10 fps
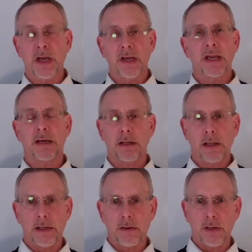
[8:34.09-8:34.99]
can
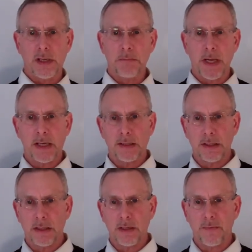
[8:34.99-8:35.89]
literally make the
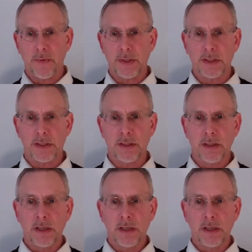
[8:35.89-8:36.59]
difference